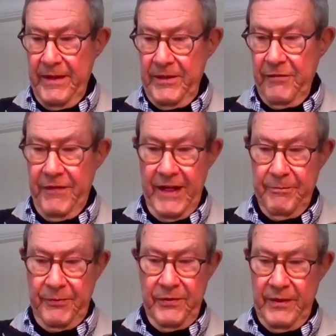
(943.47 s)

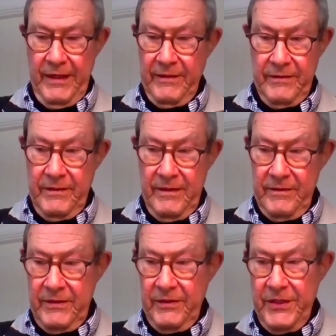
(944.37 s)
developed and
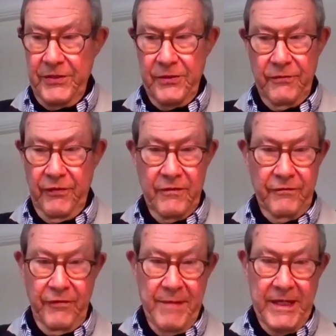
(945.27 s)
continued
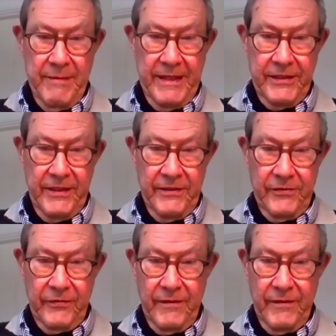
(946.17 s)
for many, many years.